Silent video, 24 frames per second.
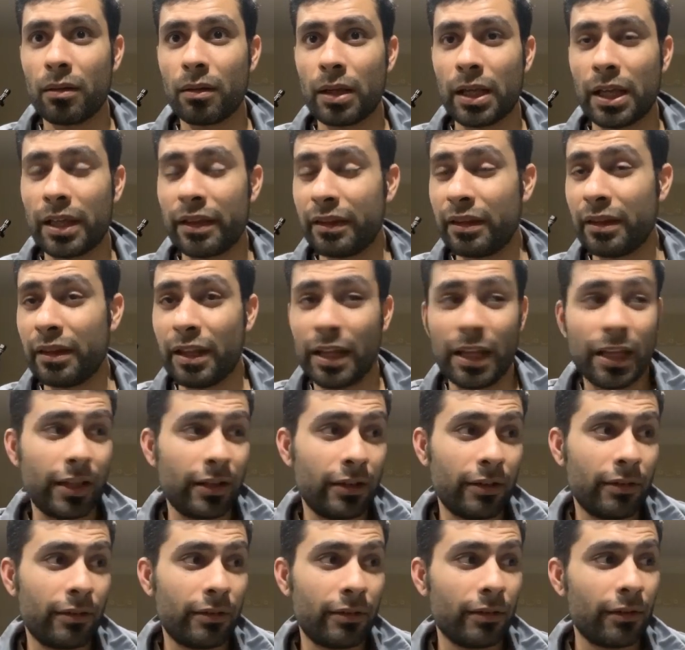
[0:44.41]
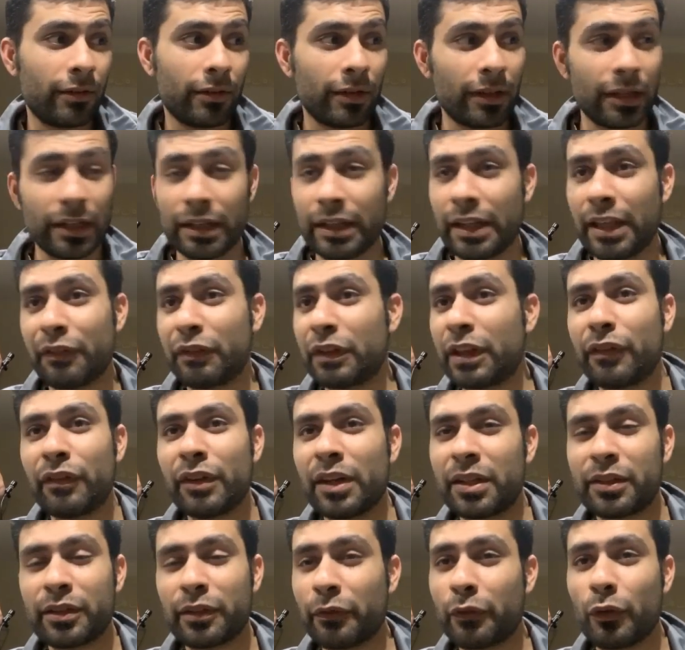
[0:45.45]
And they've given
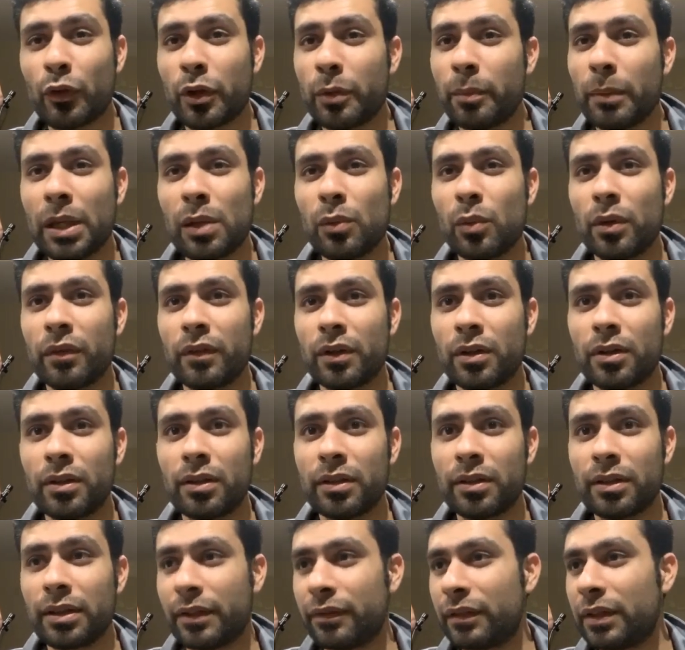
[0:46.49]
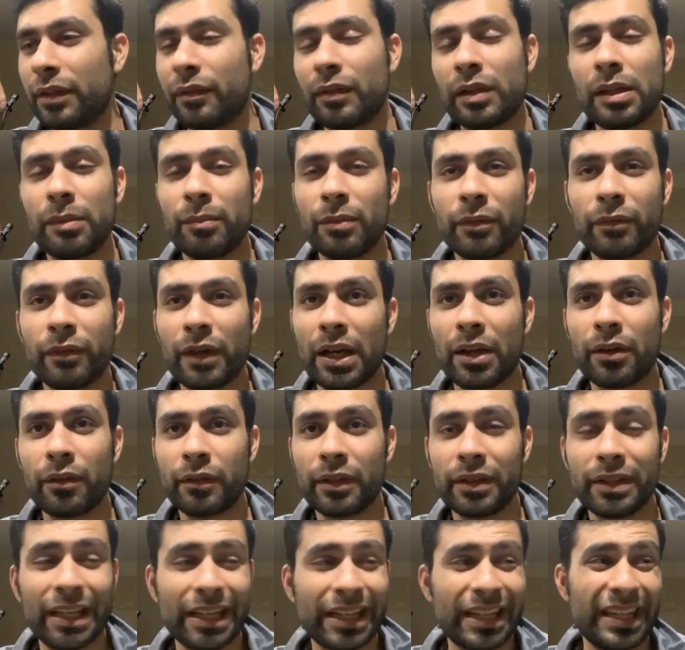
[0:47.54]
it to Floyd Mayweather. They've given him the Fighter of
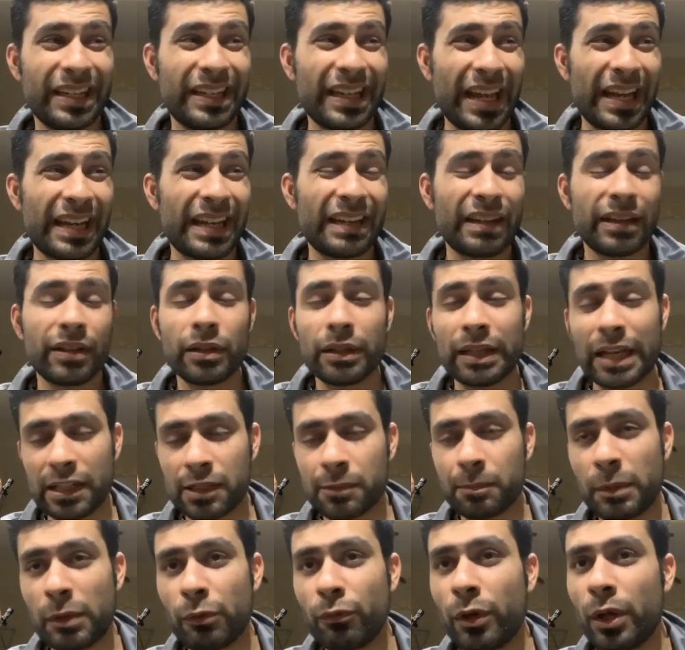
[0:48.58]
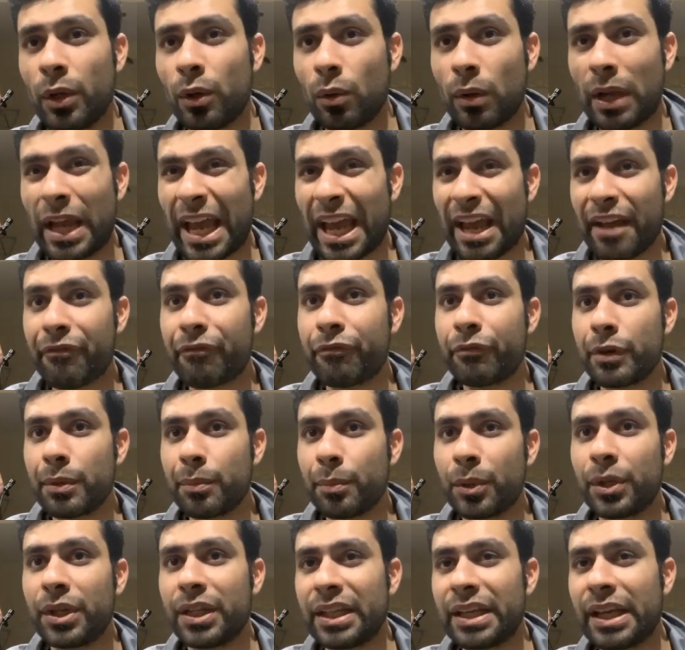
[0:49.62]
the Decade. And let's be real,
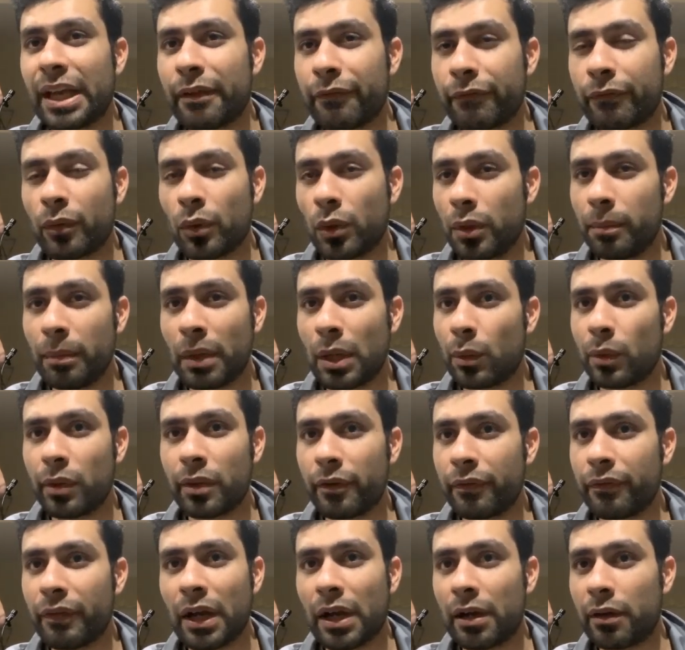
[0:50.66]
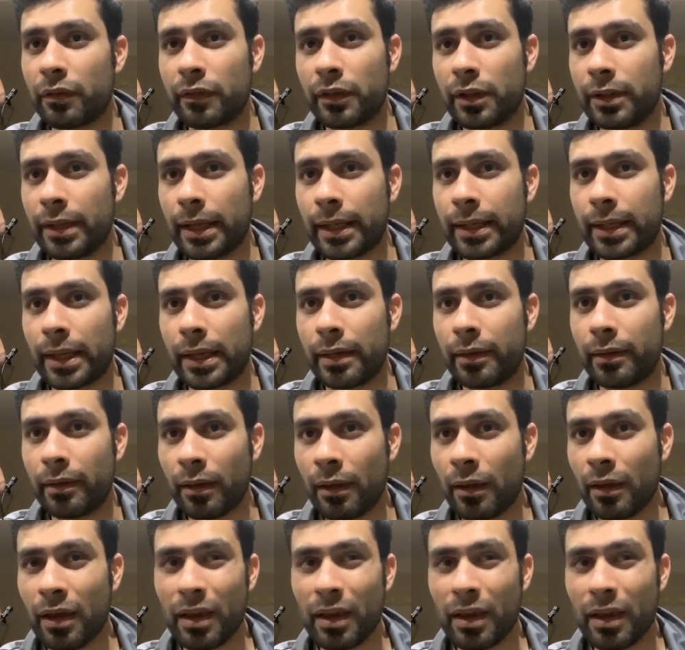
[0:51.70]
everybody gave Floyd Mayweather Fighter of the Decade.